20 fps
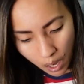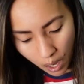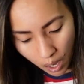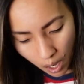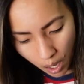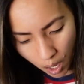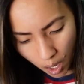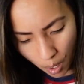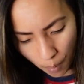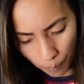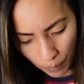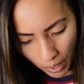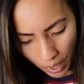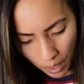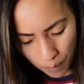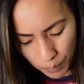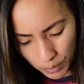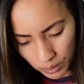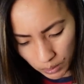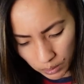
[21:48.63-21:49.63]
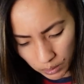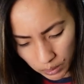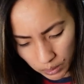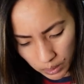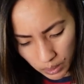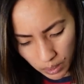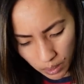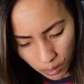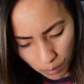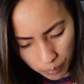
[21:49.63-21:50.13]
I'm a
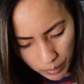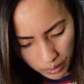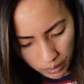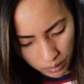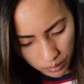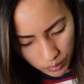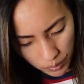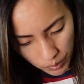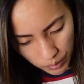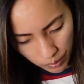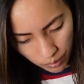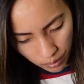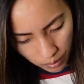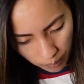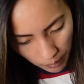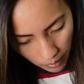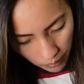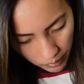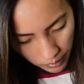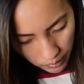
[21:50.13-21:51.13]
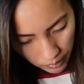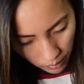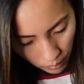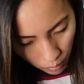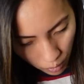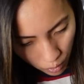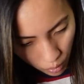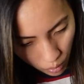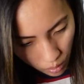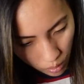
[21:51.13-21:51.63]
little bit concerned about these, and I'll
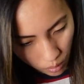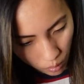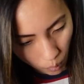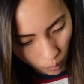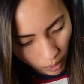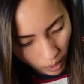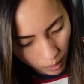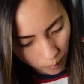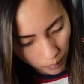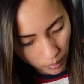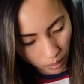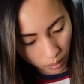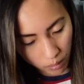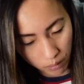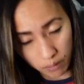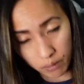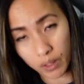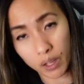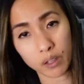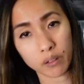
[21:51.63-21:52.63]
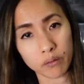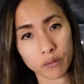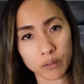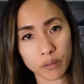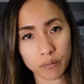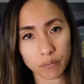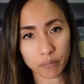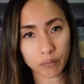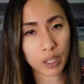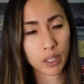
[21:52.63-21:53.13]
show you why, but other than
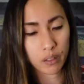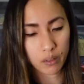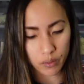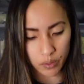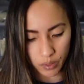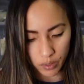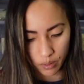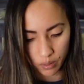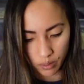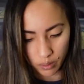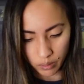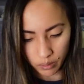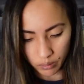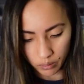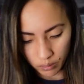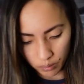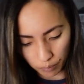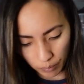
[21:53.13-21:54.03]
my concern,